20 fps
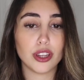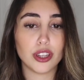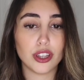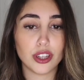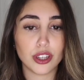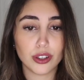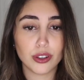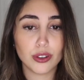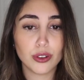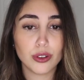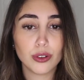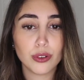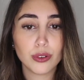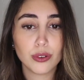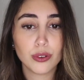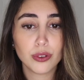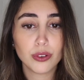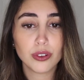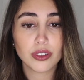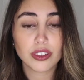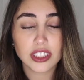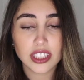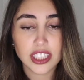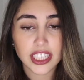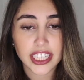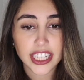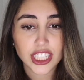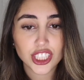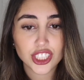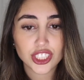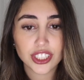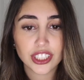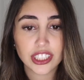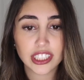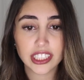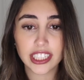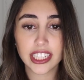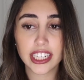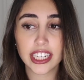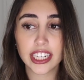you
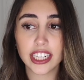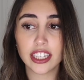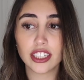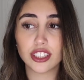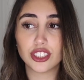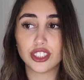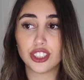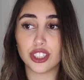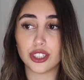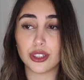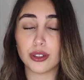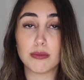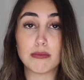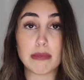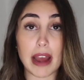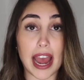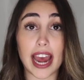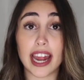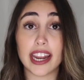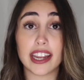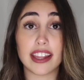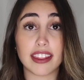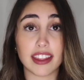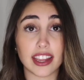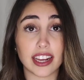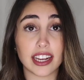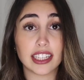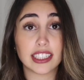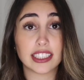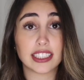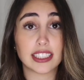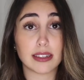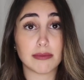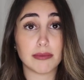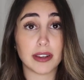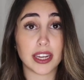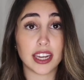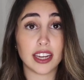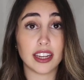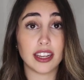literally do bad things to
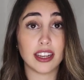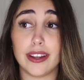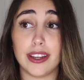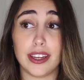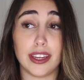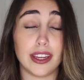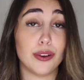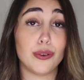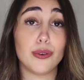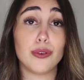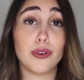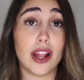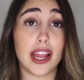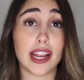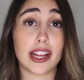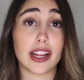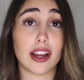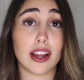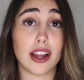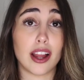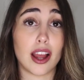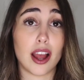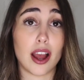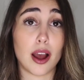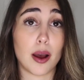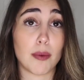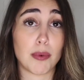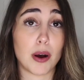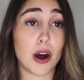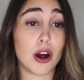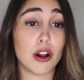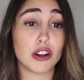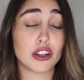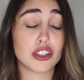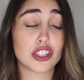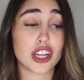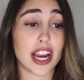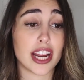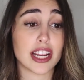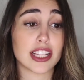me. You like
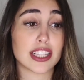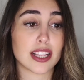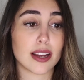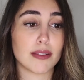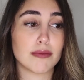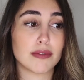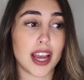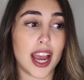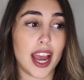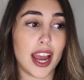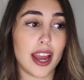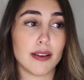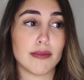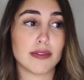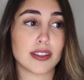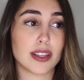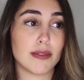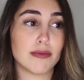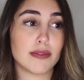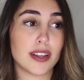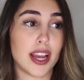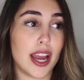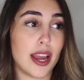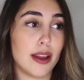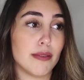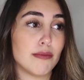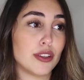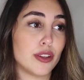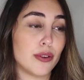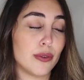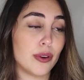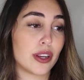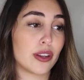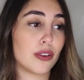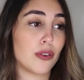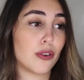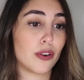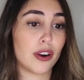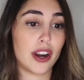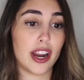apologize sometimes you
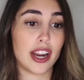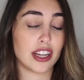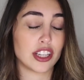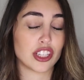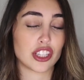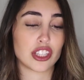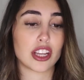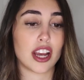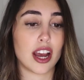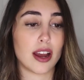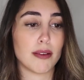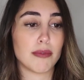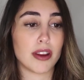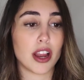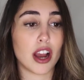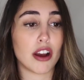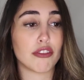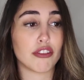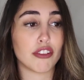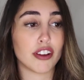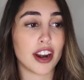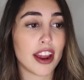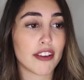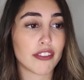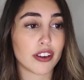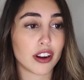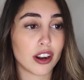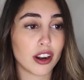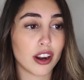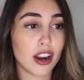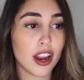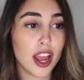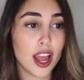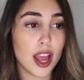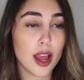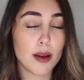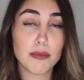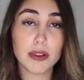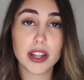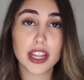ignore it and just cut me off, whatever.
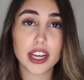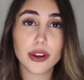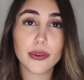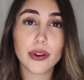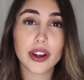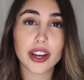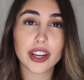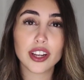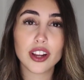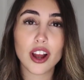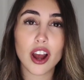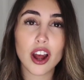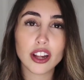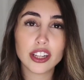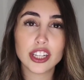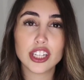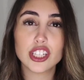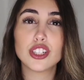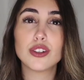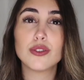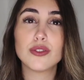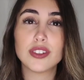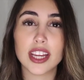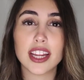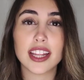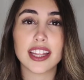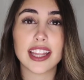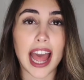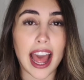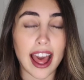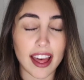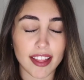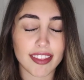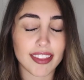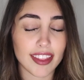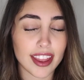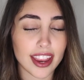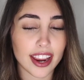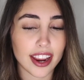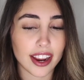But like you acknowledge you did that
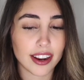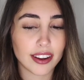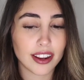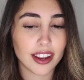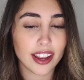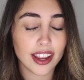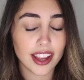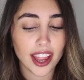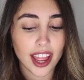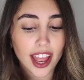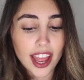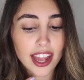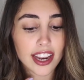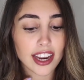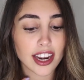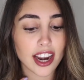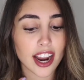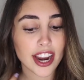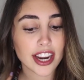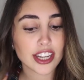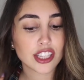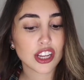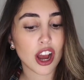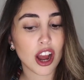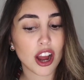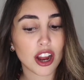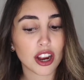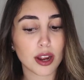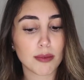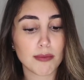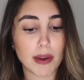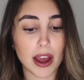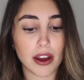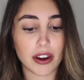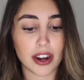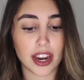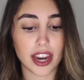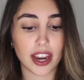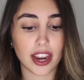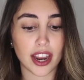thing. And then I talk
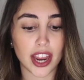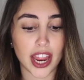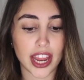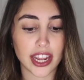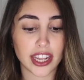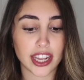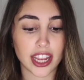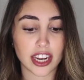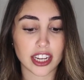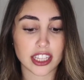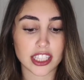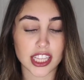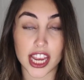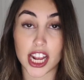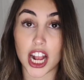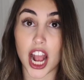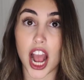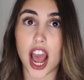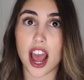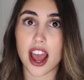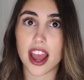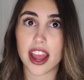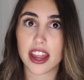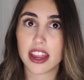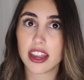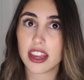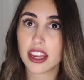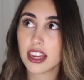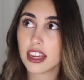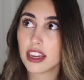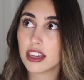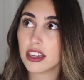about it and then it's like, I